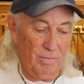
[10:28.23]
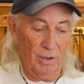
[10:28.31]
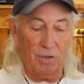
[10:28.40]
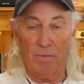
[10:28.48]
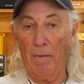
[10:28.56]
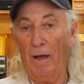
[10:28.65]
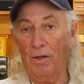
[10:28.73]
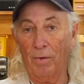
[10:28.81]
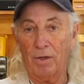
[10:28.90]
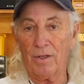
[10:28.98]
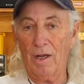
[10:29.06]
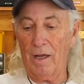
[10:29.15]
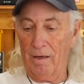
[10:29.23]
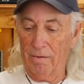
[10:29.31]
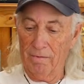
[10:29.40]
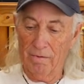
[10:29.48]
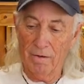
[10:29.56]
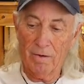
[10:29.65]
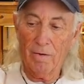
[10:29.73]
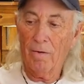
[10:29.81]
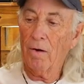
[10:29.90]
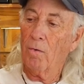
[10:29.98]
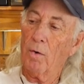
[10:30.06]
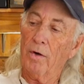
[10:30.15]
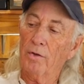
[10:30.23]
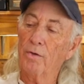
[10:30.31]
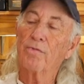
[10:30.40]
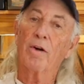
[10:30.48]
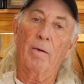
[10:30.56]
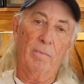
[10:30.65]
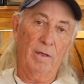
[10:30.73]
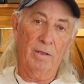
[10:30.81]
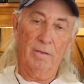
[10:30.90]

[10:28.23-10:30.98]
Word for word: This is made in USA. Where are you from?